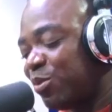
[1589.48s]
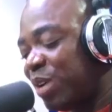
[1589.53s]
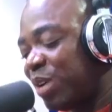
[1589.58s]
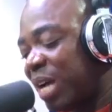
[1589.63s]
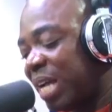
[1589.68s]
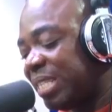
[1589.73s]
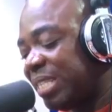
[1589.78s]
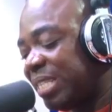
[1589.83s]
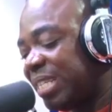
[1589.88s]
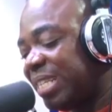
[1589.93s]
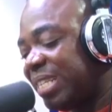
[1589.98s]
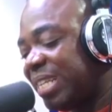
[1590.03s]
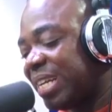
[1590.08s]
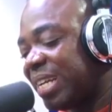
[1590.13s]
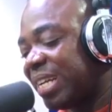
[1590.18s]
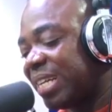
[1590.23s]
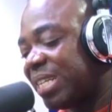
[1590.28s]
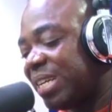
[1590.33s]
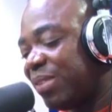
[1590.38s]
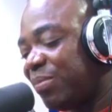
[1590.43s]
Ajene de
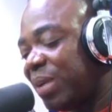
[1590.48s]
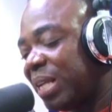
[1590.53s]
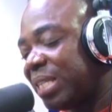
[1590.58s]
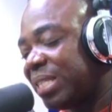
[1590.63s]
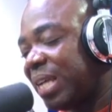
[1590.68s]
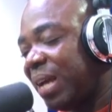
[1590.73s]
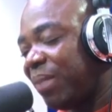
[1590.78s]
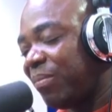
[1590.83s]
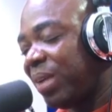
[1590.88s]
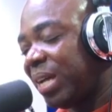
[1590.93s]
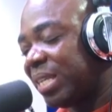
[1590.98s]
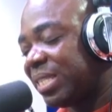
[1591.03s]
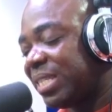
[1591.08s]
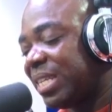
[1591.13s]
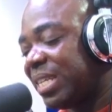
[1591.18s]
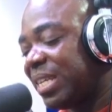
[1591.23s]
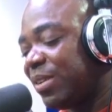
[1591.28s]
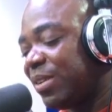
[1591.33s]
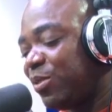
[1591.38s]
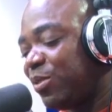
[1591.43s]
Kakre, but Abbas
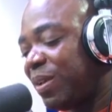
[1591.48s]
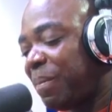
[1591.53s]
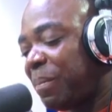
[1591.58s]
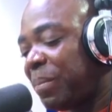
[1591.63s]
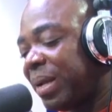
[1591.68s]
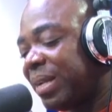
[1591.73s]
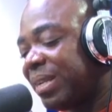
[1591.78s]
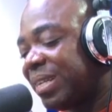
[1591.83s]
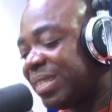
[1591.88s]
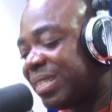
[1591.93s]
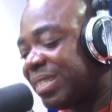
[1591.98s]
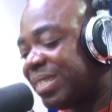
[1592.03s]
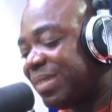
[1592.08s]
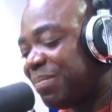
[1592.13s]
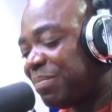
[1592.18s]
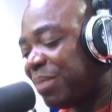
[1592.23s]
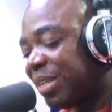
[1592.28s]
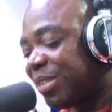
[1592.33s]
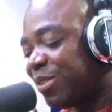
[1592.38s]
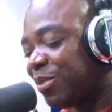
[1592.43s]
there, we are pandit
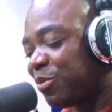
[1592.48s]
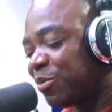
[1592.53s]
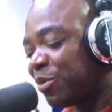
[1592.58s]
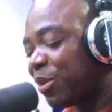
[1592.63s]
team patch out.